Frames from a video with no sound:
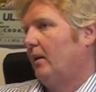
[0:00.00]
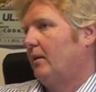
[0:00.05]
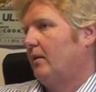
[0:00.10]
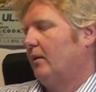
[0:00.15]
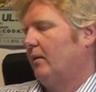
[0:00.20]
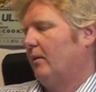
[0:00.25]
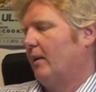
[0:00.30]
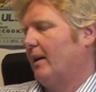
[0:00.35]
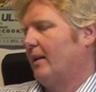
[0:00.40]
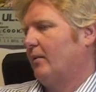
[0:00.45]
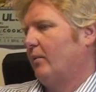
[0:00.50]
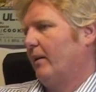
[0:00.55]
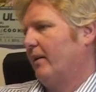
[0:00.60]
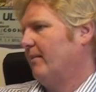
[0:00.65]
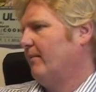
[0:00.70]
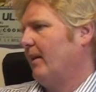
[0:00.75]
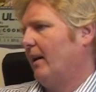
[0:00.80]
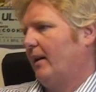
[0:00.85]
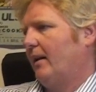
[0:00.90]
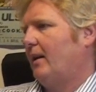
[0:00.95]
So as
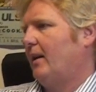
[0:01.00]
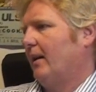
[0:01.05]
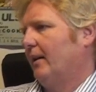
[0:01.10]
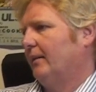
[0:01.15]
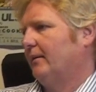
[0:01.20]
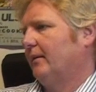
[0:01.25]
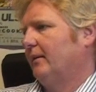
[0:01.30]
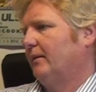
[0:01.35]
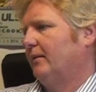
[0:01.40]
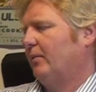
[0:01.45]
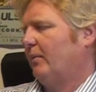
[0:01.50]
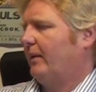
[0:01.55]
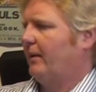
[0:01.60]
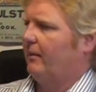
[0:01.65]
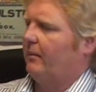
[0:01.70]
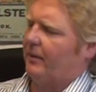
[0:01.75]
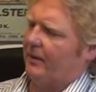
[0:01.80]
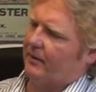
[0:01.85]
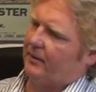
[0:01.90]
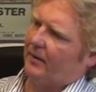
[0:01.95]
with many cases,
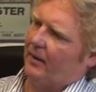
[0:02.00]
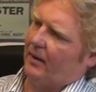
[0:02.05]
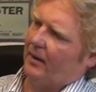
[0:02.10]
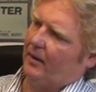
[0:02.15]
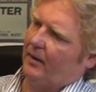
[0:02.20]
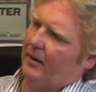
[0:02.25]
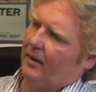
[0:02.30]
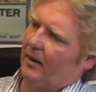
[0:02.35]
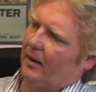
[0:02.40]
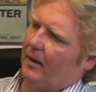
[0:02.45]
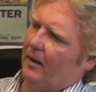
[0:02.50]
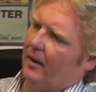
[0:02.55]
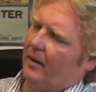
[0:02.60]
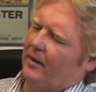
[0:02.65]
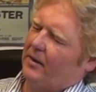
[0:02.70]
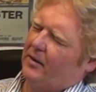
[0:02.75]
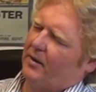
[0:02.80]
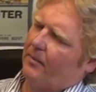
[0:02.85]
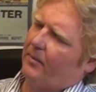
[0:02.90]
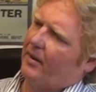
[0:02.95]
we see
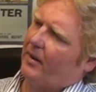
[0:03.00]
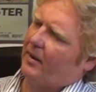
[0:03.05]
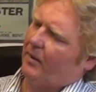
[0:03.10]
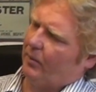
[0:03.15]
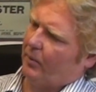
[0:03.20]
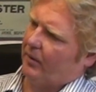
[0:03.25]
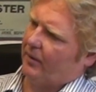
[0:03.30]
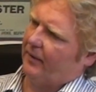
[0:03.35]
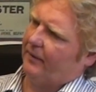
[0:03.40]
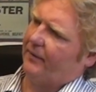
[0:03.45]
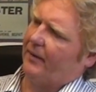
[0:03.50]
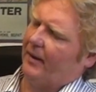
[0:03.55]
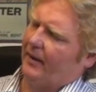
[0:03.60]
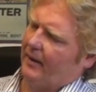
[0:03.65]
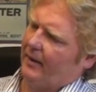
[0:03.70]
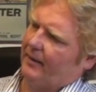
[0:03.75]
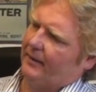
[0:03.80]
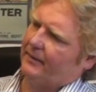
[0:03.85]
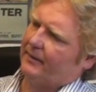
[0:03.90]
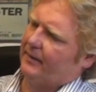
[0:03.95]
something that we're
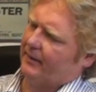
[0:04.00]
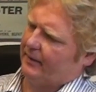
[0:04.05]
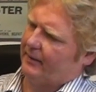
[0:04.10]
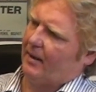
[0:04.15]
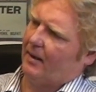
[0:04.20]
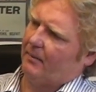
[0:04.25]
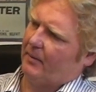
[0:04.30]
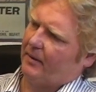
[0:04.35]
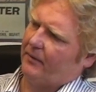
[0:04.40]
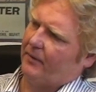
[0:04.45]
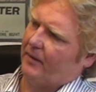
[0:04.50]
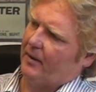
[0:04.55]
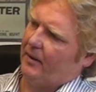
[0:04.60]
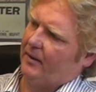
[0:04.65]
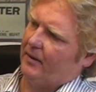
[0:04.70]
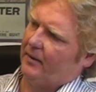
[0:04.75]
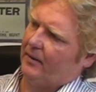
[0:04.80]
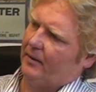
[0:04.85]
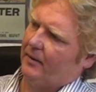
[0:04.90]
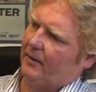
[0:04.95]
defining as systemic
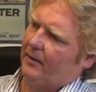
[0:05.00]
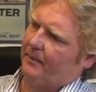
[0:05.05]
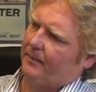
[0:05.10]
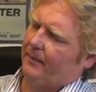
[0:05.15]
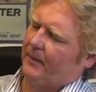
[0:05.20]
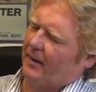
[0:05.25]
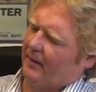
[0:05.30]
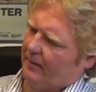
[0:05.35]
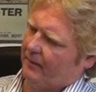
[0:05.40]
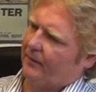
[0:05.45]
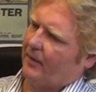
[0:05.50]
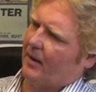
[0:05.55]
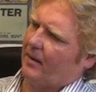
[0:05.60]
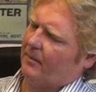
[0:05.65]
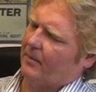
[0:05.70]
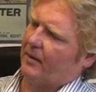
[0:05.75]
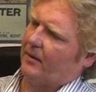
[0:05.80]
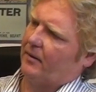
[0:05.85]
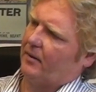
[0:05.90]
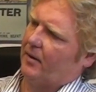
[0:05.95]
failure in
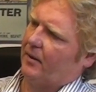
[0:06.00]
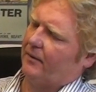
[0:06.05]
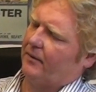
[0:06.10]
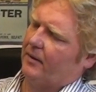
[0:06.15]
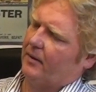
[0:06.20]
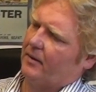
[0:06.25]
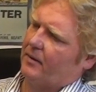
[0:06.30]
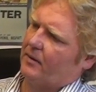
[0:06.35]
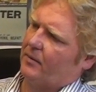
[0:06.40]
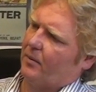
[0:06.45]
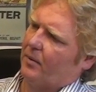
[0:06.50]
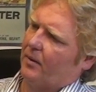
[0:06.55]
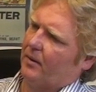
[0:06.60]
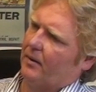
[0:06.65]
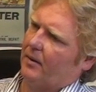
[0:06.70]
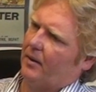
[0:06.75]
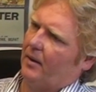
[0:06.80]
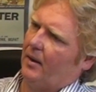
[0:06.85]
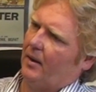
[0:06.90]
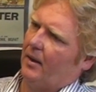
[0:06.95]
environmental governance,
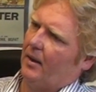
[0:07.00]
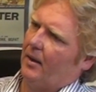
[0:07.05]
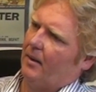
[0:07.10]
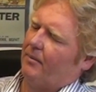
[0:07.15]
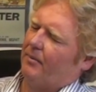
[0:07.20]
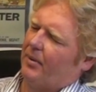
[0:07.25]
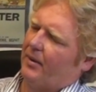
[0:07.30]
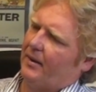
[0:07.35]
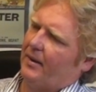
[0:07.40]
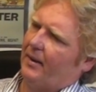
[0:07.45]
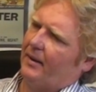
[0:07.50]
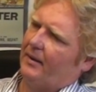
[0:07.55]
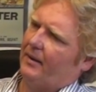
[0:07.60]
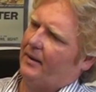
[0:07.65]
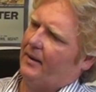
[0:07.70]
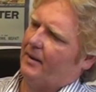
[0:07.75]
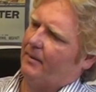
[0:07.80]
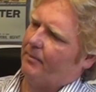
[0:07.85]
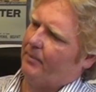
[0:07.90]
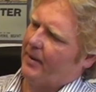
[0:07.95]
where
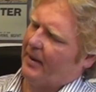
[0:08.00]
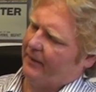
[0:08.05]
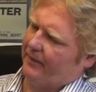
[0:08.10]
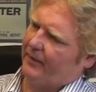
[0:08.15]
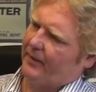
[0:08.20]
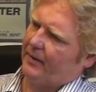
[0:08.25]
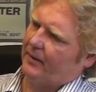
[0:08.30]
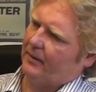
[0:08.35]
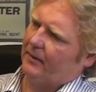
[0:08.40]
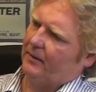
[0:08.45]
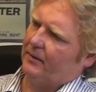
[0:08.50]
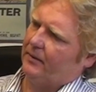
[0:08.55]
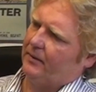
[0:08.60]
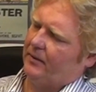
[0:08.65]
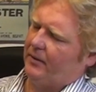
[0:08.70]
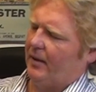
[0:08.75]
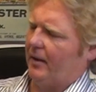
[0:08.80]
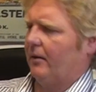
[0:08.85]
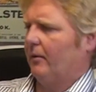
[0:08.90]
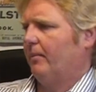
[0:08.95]
particularly the pivotal
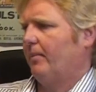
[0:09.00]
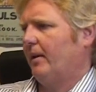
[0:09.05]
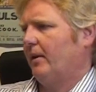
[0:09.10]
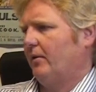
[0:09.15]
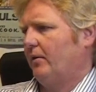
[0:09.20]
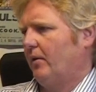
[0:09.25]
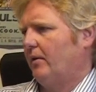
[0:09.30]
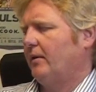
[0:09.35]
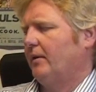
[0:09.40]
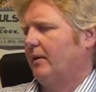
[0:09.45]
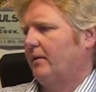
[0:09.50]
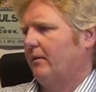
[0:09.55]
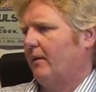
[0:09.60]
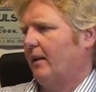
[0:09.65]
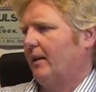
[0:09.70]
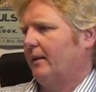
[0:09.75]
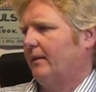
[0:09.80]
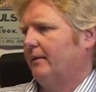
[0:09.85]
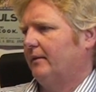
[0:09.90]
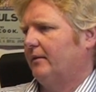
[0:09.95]
European Union
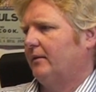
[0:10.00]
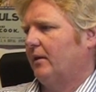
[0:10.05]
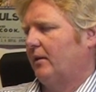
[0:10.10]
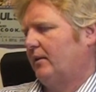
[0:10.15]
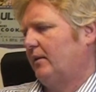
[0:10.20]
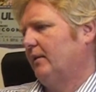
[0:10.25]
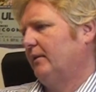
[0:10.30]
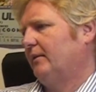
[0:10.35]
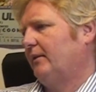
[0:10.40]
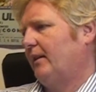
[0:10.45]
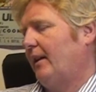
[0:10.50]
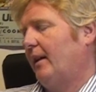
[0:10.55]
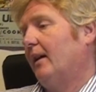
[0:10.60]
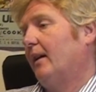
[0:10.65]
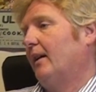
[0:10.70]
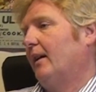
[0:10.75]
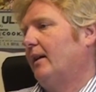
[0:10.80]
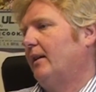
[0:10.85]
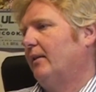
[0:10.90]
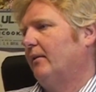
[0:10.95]
directives, such as
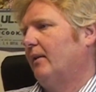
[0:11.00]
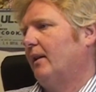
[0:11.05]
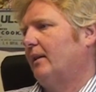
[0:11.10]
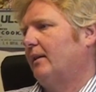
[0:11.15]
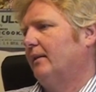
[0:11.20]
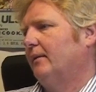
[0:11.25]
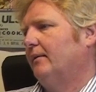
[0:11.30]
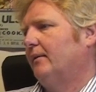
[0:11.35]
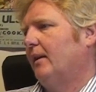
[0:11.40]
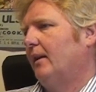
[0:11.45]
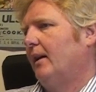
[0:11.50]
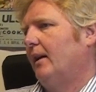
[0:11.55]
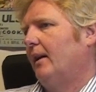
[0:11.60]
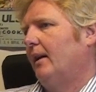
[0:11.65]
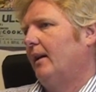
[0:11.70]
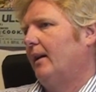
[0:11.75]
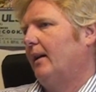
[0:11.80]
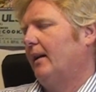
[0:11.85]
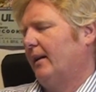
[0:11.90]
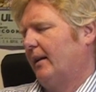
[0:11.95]
EIA directive
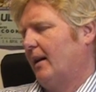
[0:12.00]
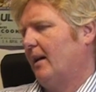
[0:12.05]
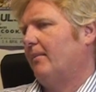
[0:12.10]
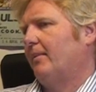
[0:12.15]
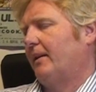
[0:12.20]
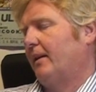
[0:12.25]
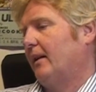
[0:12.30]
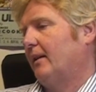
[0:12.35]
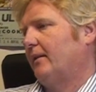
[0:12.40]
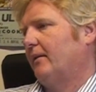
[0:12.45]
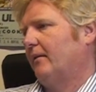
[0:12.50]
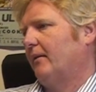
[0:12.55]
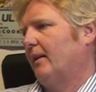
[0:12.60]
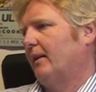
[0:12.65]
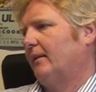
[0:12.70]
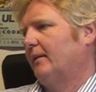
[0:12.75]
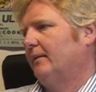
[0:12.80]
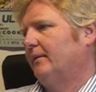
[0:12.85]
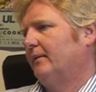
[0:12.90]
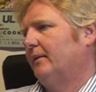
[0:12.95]
and the Habitat
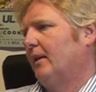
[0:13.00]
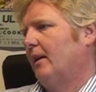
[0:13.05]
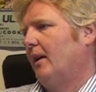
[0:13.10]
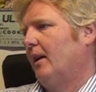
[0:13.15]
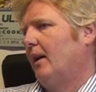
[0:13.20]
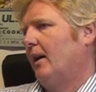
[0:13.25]
directives,